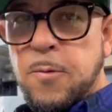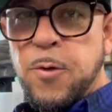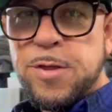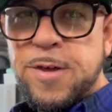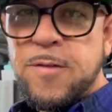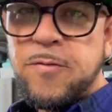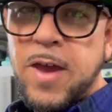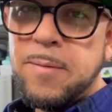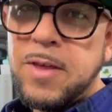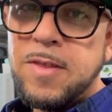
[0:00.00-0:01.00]
What's up,
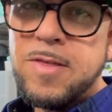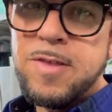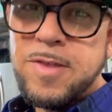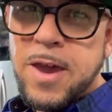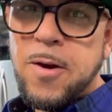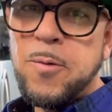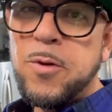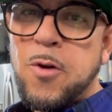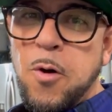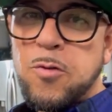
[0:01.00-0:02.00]
family? This is Darren
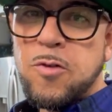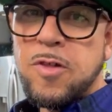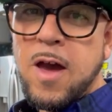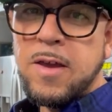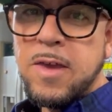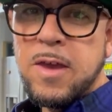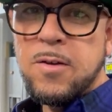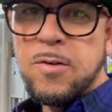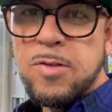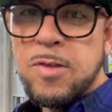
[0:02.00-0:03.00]
with Culture Shock
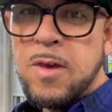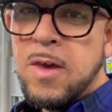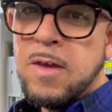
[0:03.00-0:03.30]
Kennels.